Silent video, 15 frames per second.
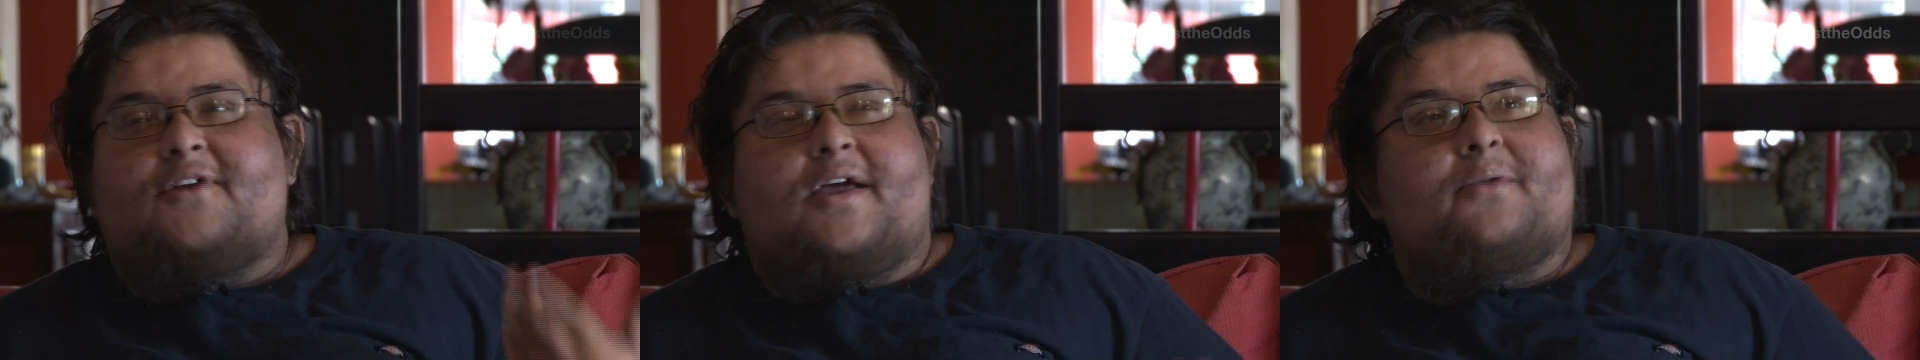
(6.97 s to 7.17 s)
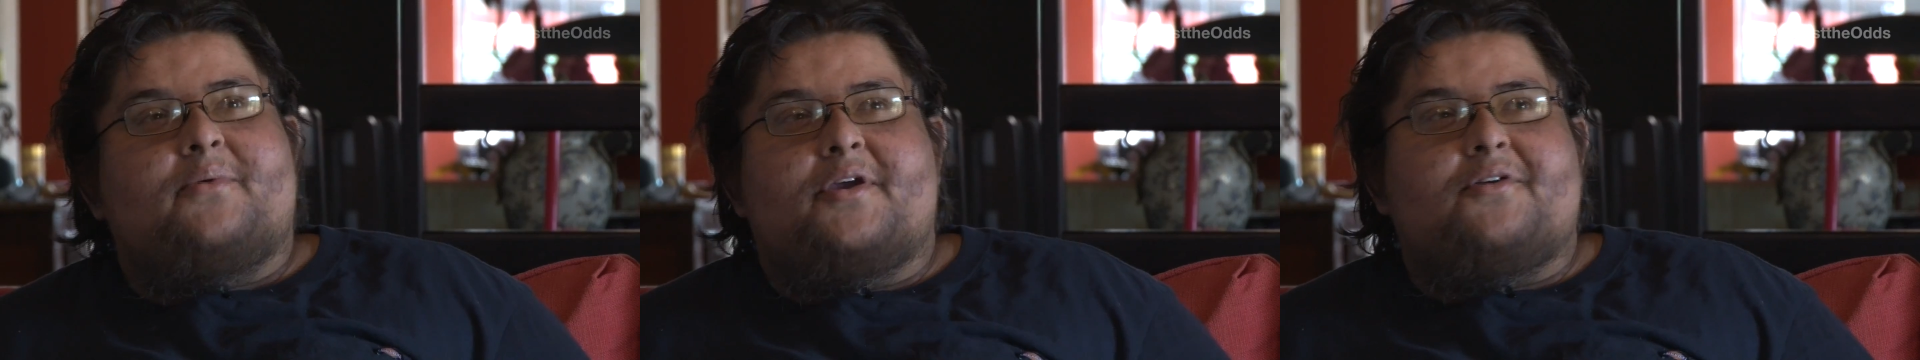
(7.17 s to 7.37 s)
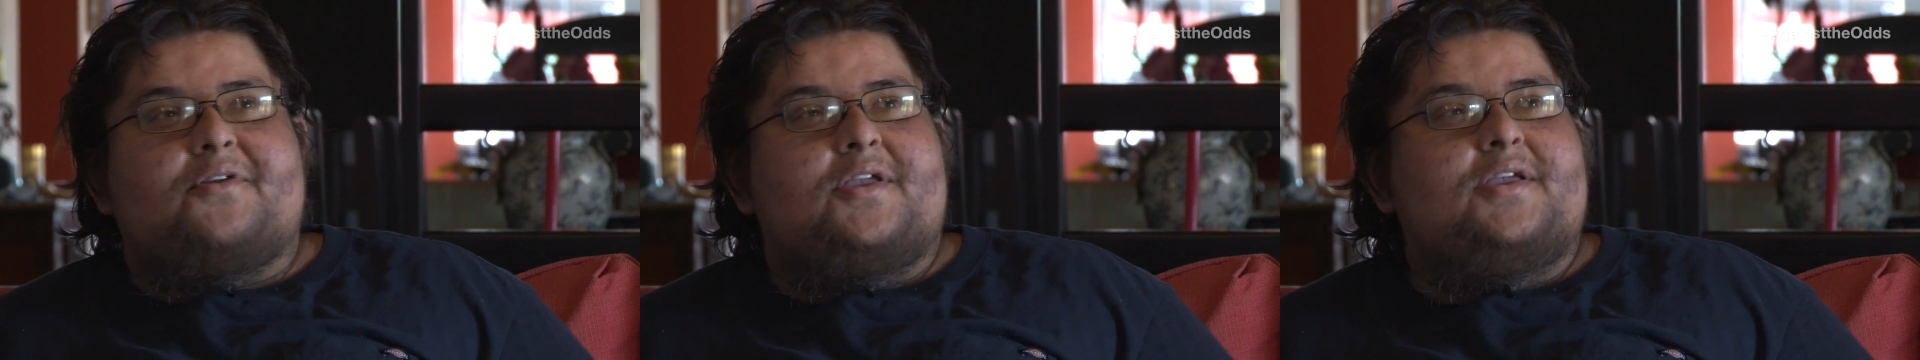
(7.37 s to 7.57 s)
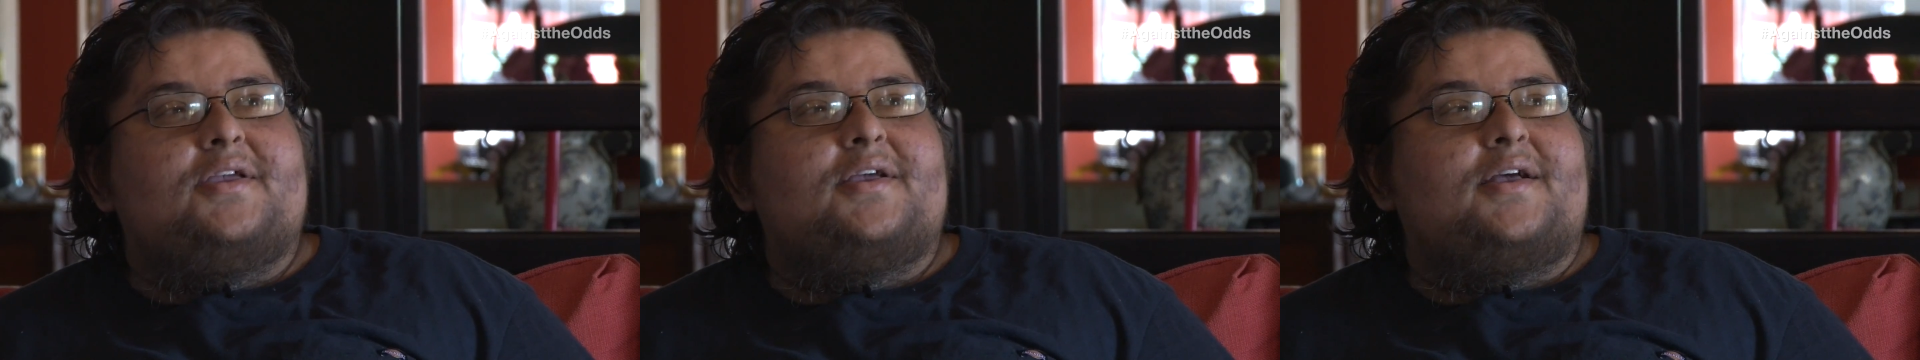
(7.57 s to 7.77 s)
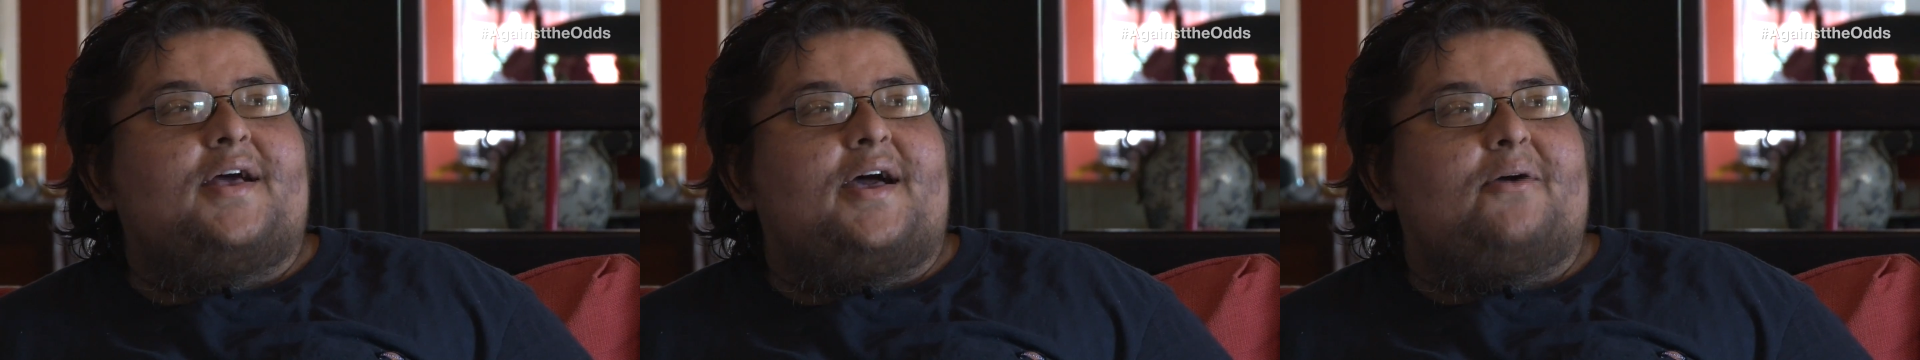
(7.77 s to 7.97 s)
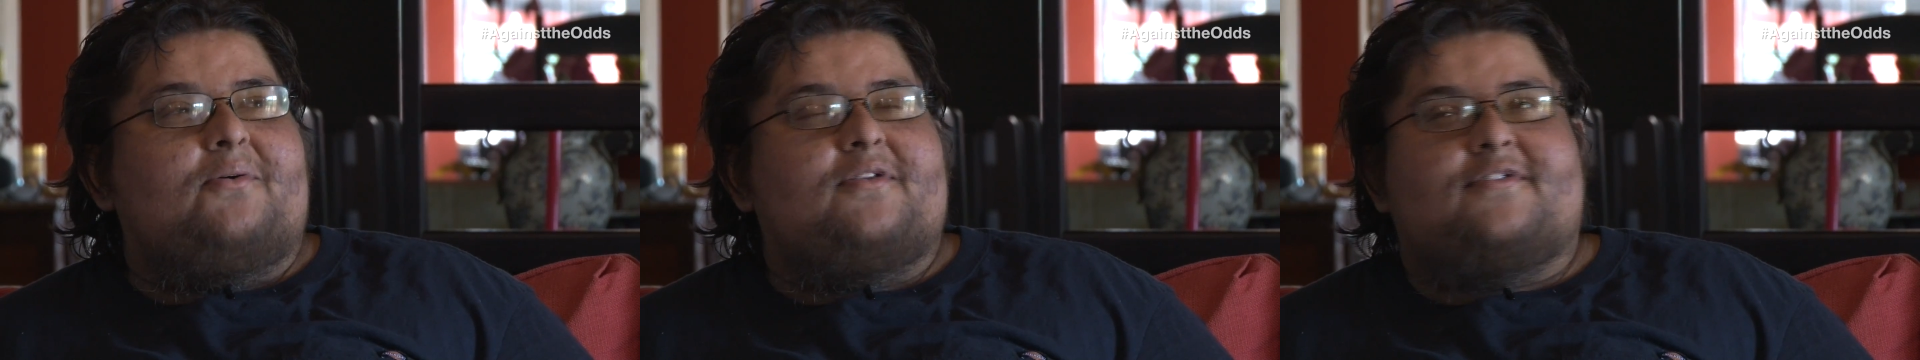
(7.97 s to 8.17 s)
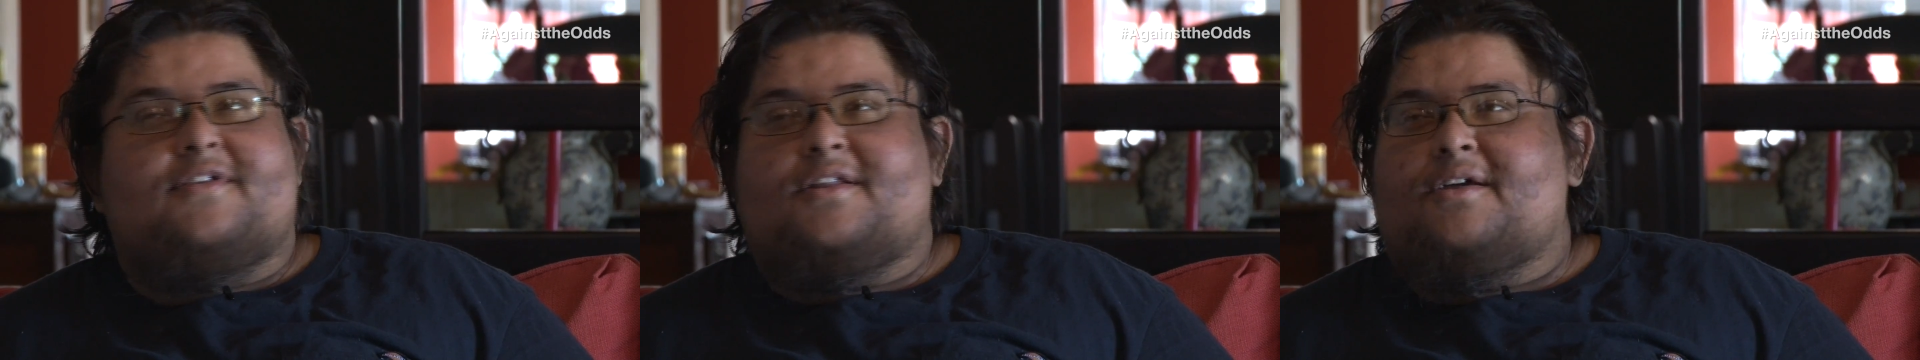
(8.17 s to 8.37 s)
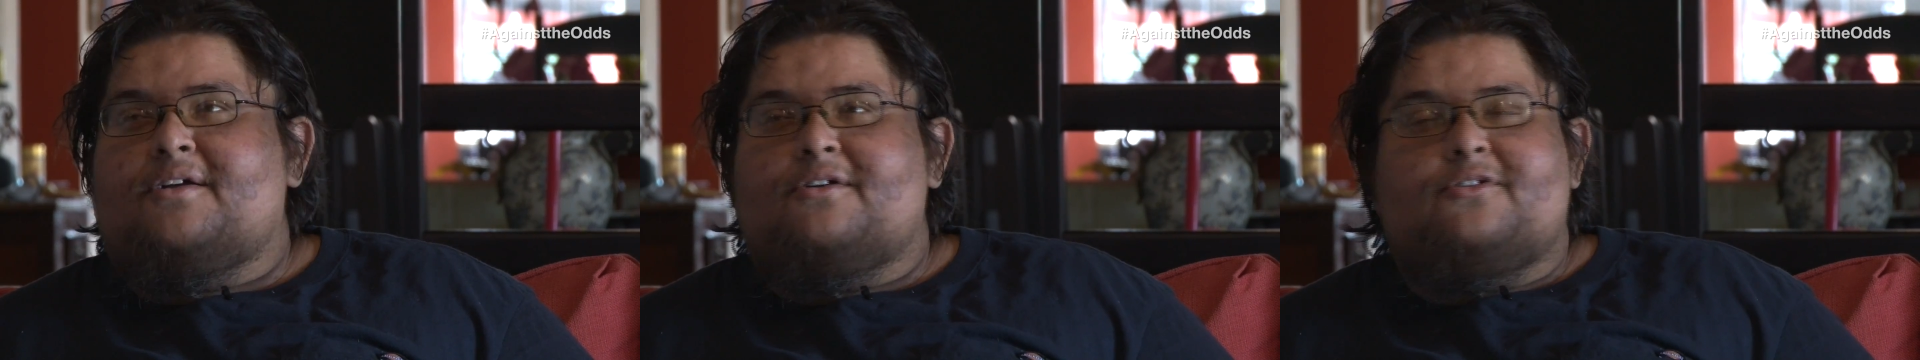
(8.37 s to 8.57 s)
January, I was
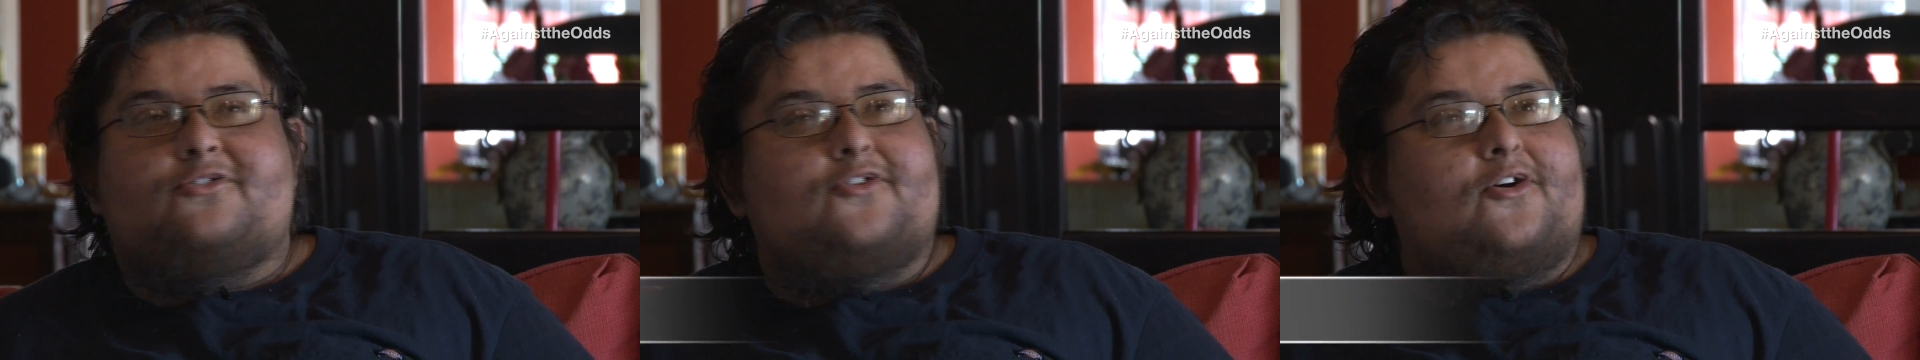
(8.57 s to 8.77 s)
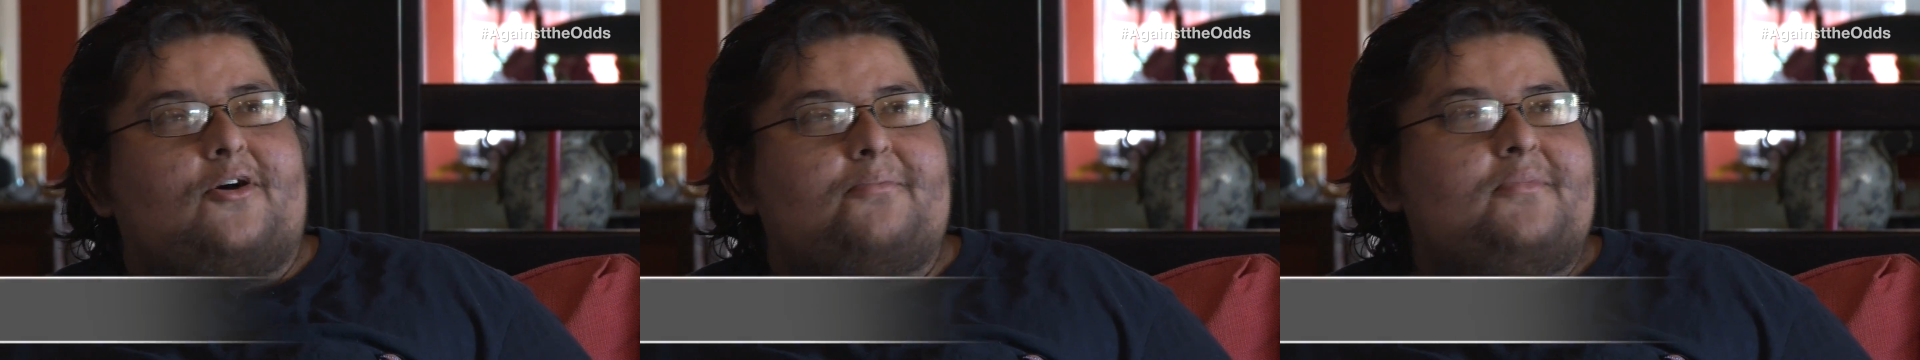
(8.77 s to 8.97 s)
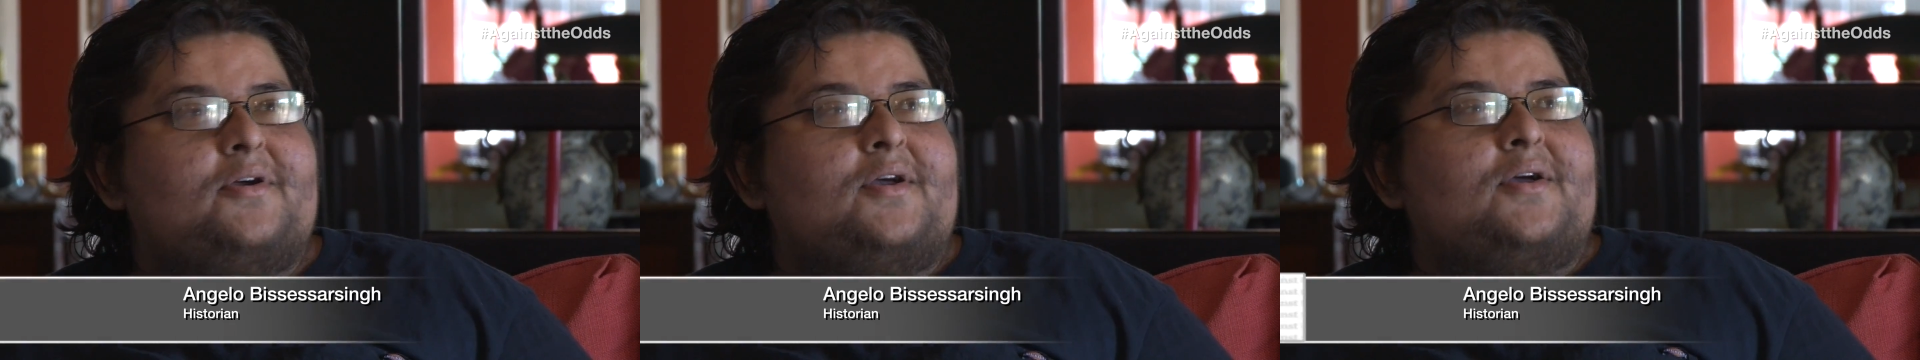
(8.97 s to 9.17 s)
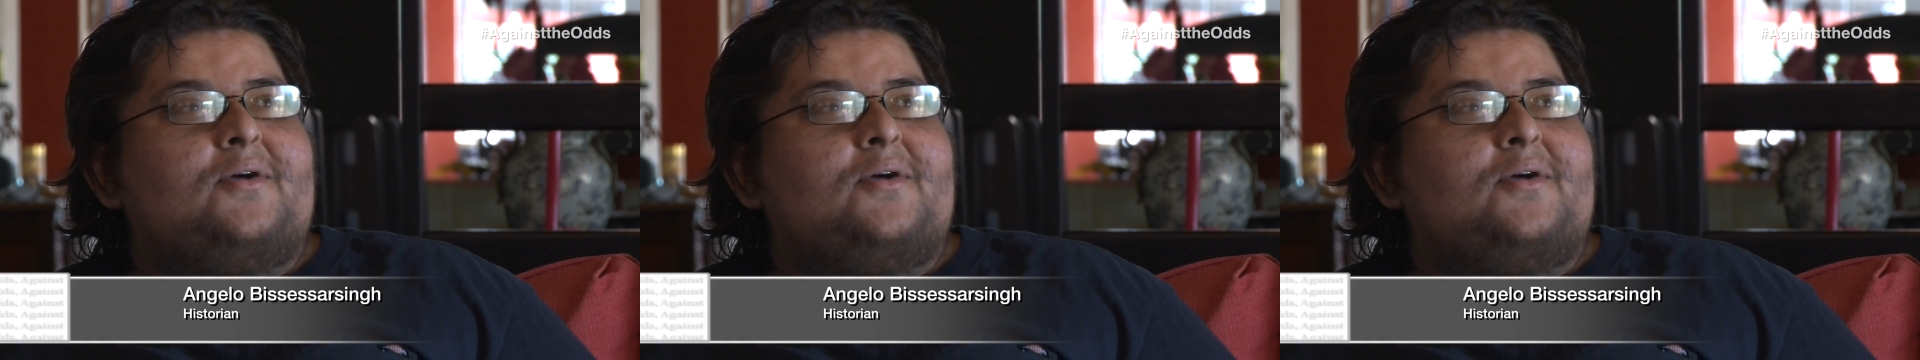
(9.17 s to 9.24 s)
in a good job